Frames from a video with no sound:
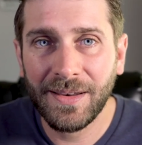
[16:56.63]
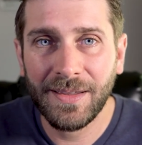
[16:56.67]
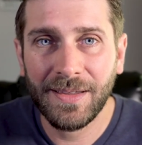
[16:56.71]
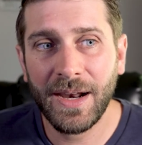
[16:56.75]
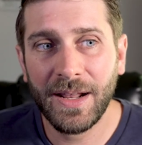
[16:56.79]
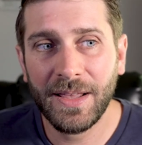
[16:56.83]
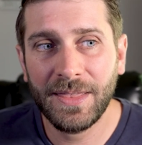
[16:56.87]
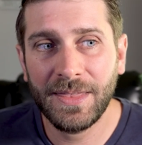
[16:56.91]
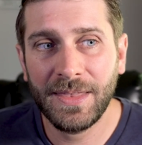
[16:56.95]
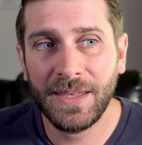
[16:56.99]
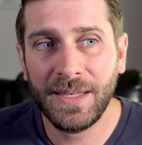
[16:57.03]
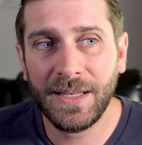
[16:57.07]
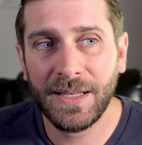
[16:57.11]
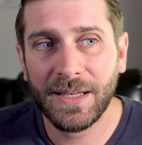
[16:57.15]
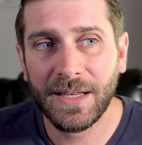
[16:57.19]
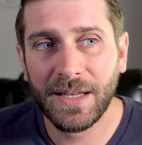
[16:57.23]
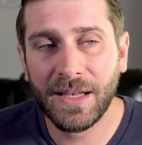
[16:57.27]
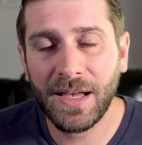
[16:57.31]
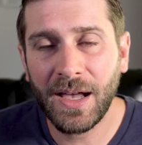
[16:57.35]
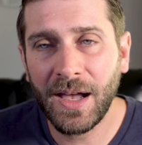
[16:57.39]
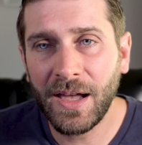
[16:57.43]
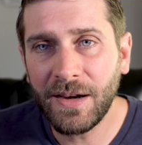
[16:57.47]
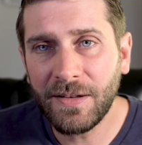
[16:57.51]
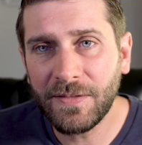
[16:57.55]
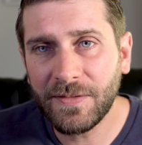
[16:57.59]
And I
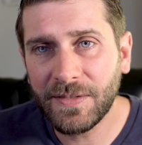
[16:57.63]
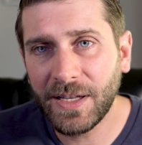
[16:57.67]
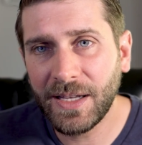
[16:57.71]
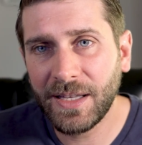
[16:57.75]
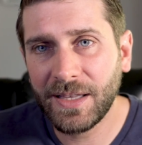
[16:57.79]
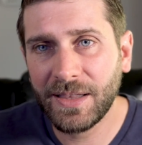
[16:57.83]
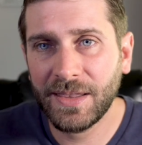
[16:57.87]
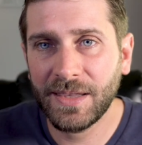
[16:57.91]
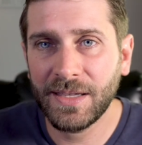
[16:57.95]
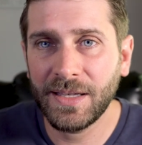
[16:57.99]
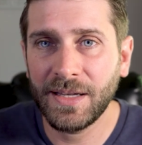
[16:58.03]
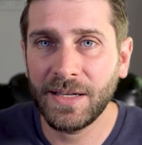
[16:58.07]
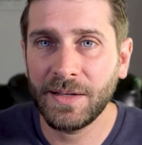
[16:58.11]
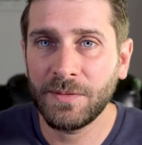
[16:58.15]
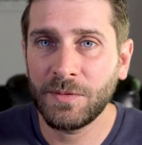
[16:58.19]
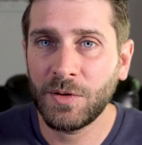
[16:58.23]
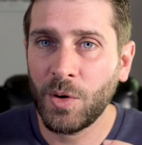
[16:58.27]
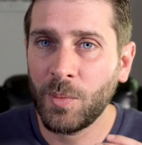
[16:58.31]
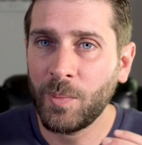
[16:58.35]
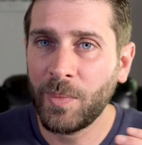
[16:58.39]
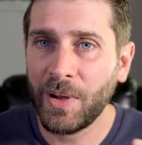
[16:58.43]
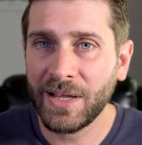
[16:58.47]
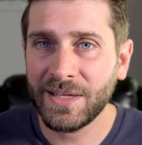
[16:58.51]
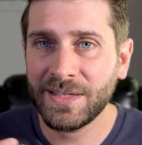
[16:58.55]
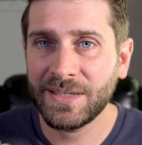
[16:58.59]
think kind of like the
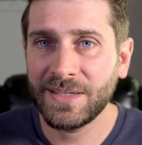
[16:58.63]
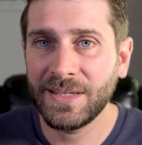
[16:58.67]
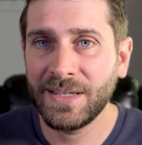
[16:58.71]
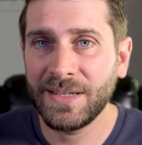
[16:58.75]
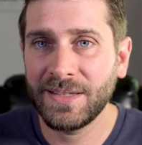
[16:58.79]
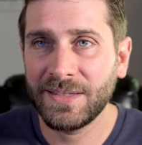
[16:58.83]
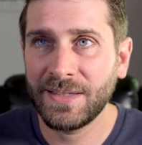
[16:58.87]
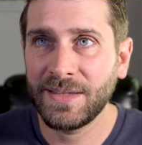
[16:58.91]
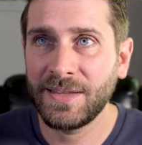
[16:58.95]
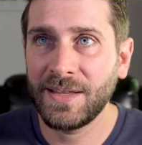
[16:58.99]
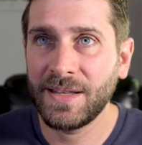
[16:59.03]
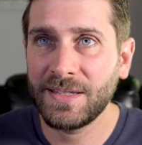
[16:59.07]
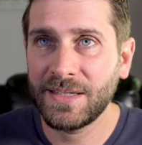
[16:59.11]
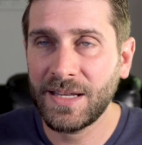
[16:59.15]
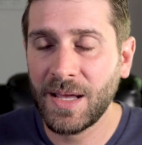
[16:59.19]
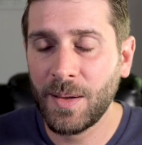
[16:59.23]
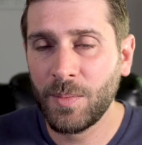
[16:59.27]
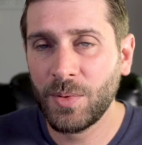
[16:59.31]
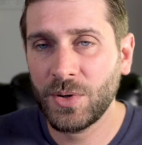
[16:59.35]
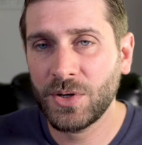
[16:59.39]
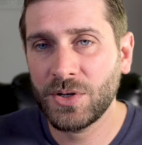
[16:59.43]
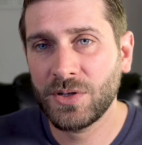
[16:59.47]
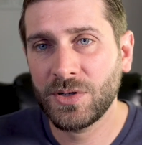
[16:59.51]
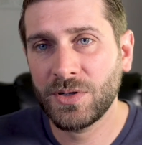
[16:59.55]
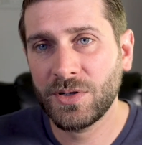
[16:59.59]
robustness and the
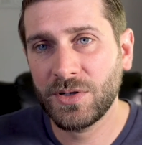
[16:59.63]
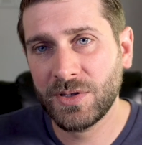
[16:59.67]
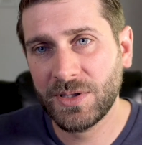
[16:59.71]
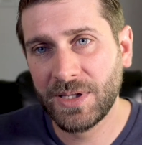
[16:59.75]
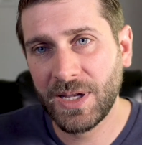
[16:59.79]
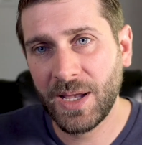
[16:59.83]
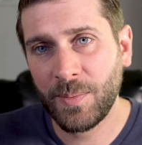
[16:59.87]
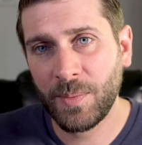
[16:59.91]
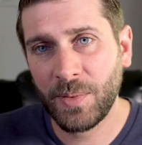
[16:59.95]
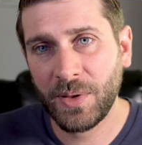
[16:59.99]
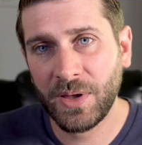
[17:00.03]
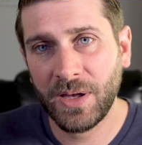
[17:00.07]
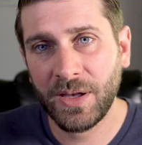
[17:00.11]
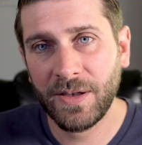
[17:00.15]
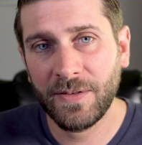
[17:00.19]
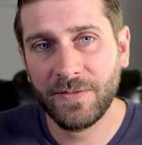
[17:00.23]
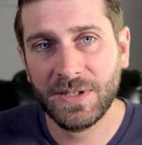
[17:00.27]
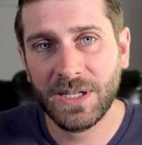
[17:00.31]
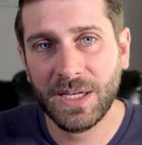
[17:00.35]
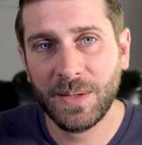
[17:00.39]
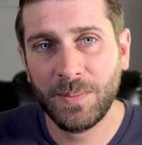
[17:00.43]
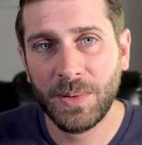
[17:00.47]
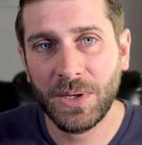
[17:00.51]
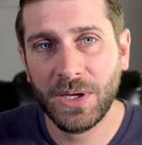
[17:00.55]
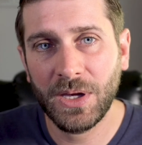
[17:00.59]
temperature sampling of
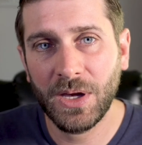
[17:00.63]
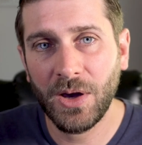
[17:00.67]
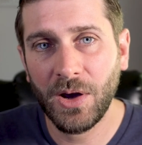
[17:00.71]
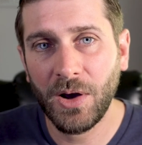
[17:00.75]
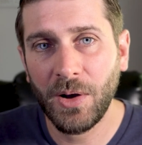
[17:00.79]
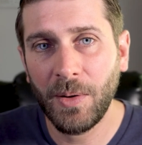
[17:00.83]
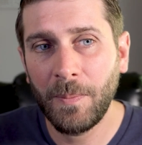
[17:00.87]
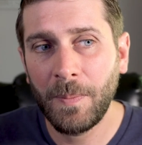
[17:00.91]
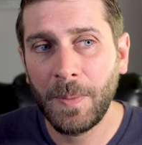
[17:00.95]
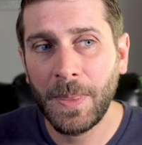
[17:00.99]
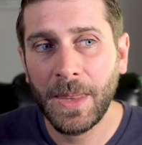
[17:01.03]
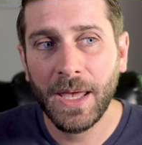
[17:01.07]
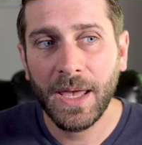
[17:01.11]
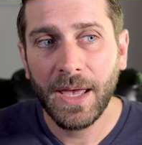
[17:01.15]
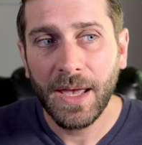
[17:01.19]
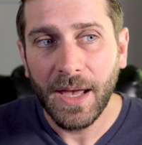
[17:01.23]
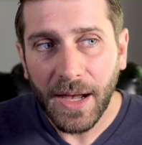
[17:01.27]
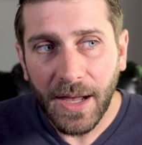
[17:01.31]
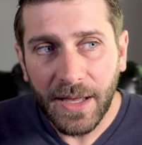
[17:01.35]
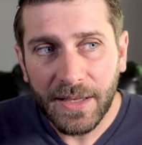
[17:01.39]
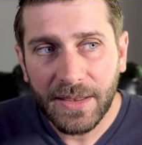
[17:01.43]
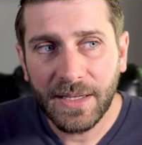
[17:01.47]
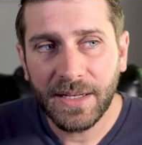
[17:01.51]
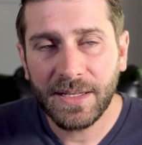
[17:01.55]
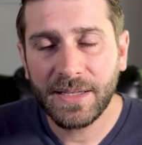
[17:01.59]
DPO,
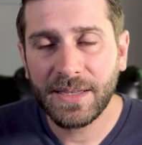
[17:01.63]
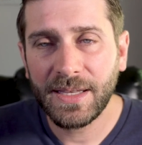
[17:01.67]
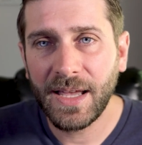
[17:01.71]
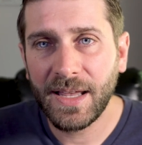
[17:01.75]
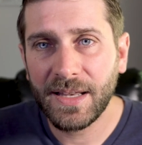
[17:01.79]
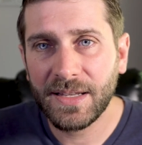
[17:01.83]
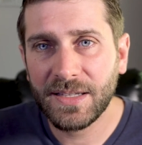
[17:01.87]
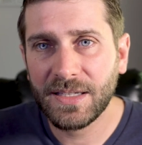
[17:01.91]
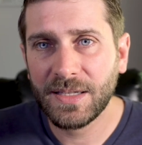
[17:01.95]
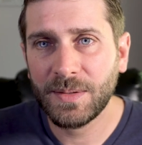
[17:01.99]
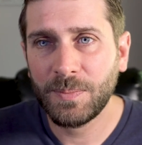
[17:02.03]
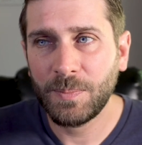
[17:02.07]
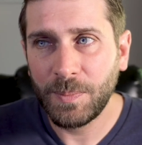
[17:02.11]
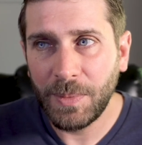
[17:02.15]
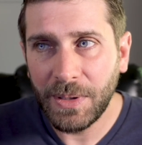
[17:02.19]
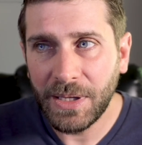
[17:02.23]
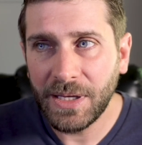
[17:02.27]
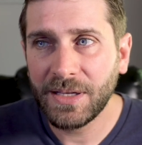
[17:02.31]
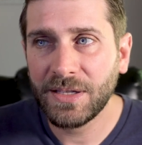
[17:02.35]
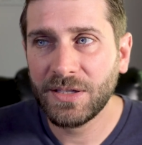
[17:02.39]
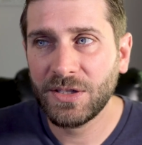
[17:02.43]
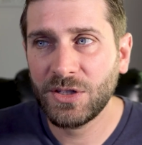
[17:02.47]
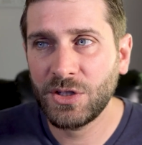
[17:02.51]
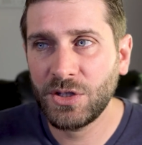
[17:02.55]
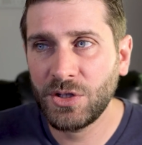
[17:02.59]
I think that
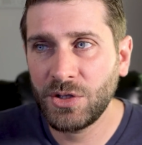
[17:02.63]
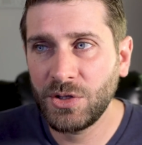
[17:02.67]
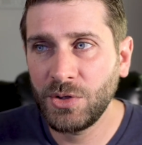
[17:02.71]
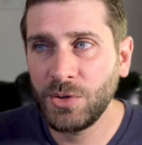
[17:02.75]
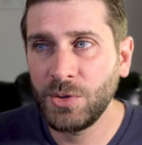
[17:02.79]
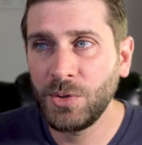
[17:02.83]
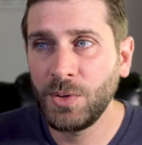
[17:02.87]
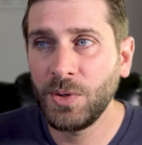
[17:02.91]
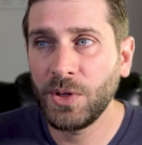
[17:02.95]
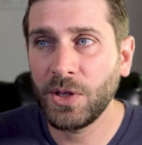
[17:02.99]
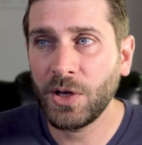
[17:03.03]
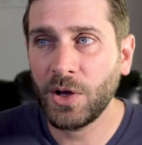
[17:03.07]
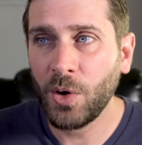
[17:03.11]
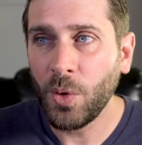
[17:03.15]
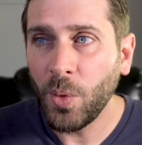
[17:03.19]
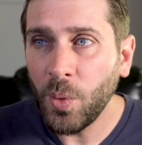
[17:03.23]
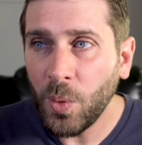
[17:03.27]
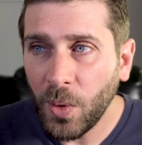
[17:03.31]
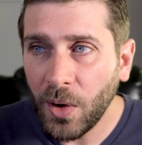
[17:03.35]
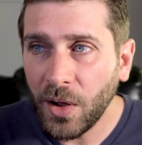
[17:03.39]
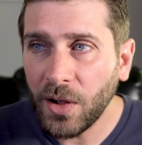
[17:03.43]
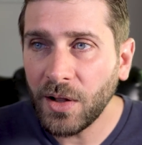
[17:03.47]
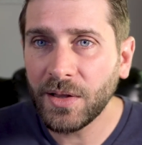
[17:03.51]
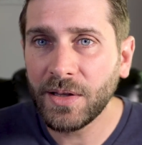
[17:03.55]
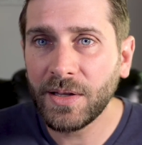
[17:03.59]
speaks to the
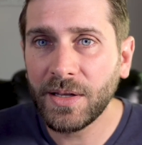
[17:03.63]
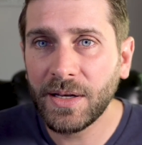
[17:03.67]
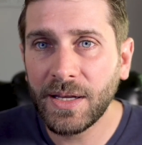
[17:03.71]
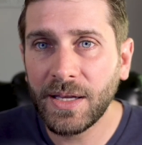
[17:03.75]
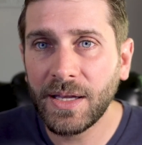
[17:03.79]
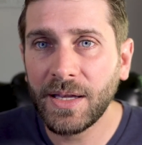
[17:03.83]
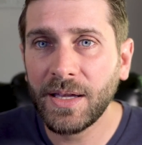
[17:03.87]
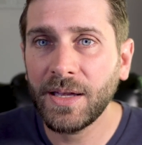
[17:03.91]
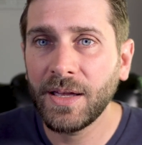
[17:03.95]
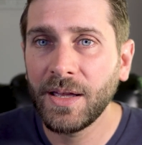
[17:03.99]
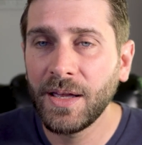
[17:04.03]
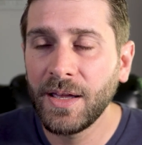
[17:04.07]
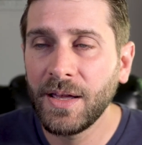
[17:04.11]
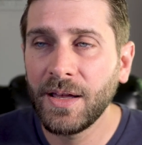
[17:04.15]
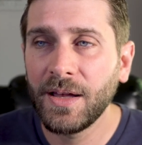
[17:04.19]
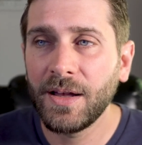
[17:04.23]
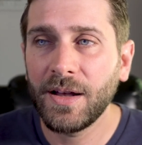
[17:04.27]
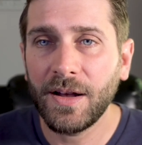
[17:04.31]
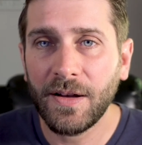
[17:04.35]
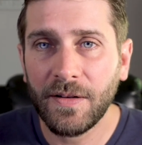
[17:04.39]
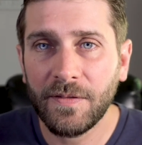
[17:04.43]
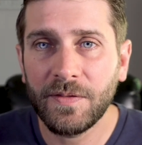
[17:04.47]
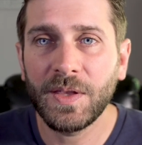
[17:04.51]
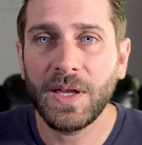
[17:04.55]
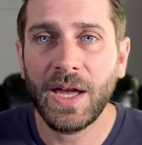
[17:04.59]
quality
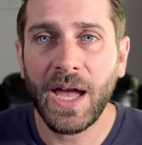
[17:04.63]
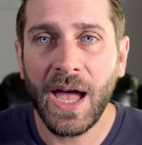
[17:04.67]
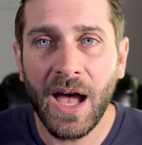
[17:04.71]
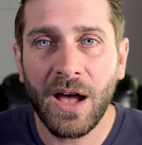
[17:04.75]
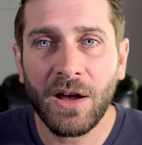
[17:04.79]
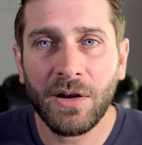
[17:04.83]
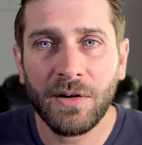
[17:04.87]
of the